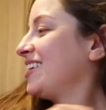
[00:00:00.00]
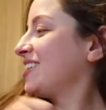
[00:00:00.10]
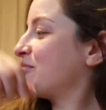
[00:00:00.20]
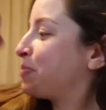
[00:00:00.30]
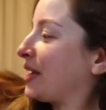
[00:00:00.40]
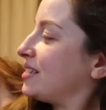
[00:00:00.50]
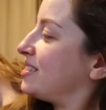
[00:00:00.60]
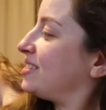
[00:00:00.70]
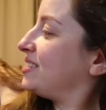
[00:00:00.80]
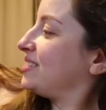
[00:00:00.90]
Your
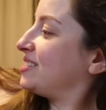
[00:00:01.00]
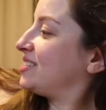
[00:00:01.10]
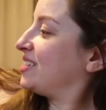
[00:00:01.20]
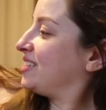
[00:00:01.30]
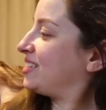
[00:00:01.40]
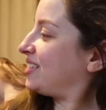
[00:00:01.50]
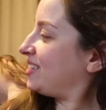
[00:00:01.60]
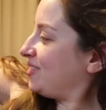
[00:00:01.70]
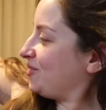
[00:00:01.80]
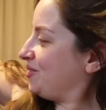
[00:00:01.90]
panties.
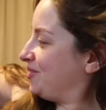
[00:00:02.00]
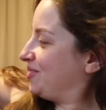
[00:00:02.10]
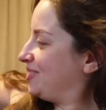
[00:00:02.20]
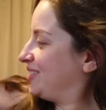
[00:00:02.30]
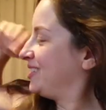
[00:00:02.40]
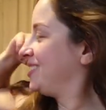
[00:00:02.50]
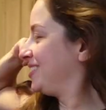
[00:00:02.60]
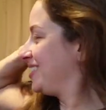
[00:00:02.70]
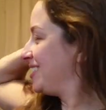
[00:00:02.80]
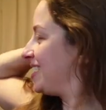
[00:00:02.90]
Ew!
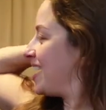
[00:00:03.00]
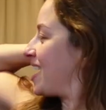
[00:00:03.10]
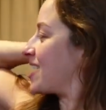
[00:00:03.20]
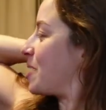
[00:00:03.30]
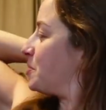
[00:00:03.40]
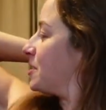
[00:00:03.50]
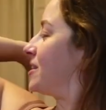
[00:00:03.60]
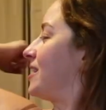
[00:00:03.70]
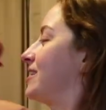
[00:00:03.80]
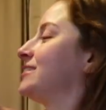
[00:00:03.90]
A couple of
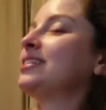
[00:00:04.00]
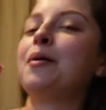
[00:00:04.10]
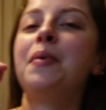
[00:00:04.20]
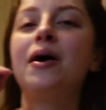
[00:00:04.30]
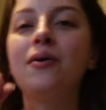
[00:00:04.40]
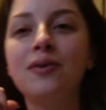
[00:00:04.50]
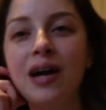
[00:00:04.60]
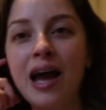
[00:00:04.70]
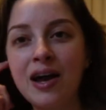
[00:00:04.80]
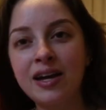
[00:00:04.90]
things about
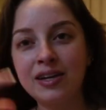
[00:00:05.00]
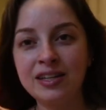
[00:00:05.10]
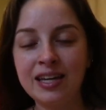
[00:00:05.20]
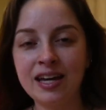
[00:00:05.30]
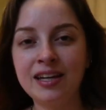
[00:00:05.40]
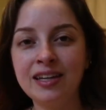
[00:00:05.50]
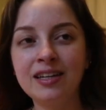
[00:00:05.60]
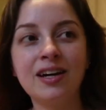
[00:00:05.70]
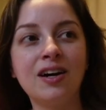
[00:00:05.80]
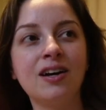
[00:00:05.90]
getting
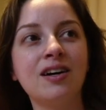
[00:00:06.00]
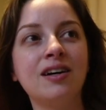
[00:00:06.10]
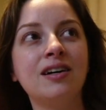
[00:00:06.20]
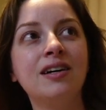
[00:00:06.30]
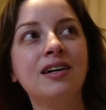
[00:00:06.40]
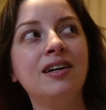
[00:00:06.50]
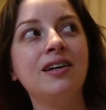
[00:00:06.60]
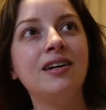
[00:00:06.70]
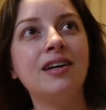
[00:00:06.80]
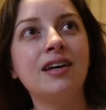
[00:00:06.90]
an
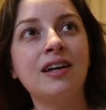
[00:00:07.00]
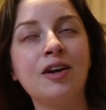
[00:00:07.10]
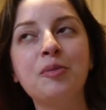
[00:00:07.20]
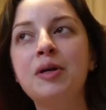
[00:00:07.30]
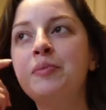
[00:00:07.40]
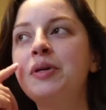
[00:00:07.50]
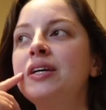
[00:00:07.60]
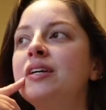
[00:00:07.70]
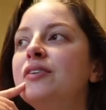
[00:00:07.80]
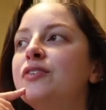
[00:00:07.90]

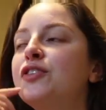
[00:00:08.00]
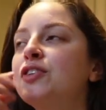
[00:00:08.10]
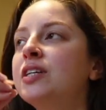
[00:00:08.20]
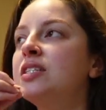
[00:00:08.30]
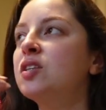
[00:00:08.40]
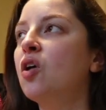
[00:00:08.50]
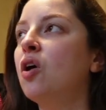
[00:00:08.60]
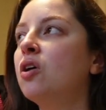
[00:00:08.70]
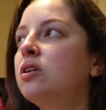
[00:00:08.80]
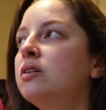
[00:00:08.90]
Airbnb for this
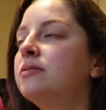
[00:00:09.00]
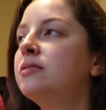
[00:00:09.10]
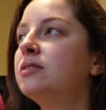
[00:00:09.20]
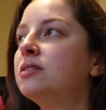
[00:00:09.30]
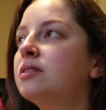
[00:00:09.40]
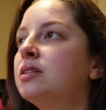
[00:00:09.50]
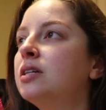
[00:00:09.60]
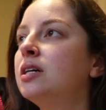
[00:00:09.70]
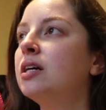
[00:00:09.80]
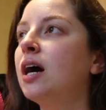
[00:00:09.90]
long.
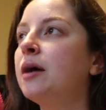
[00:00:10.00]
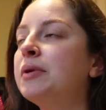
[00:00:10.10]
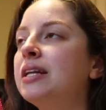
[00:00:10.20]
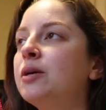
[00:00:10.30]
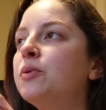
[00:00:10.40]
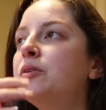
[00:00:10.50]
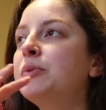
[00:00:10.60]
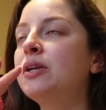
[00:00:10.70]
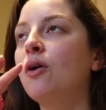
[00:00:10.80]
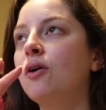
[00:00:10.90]
I mean, it would have
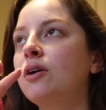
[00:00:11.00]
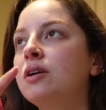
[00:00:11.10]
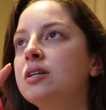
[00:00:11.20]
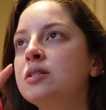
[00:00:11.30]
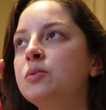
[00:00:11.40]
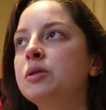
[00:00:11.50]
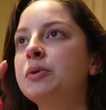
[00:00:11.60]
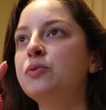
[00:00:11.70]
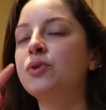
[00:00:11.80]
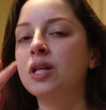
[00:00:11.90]
been hard because it would have
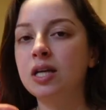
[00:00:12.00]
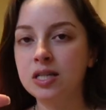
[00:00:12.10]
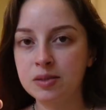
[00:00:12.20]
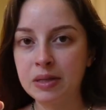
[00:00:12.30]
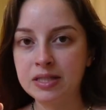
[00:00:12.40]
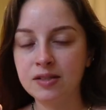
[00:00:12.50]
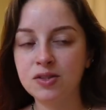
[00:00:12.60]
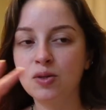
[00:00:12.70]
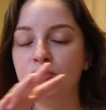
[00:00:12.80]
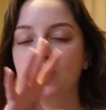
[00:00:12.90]
been really expensive.
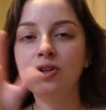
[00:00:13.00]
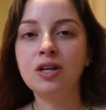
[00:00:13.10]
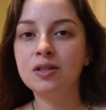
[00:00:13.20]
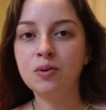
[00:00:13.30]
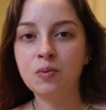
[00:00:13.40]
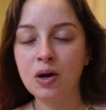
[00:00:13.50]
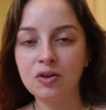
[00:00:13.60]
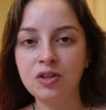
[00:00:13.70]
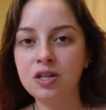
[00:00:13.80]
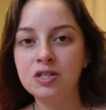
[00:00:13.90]
So if you're like
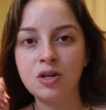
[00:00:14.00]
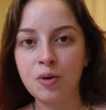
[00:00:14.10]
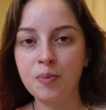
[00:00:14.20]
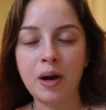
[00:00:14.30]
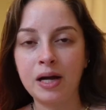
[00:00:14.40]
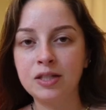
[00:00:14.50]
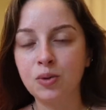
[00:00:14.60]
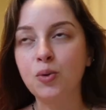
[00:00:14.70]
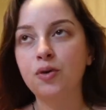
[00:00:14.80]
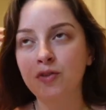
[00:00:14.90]
wealthy and don't mind,
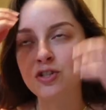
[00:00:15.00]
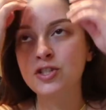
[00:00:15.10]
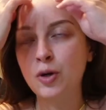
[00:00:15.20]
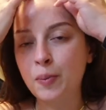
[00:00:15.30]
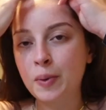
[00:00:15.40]
or if you just don't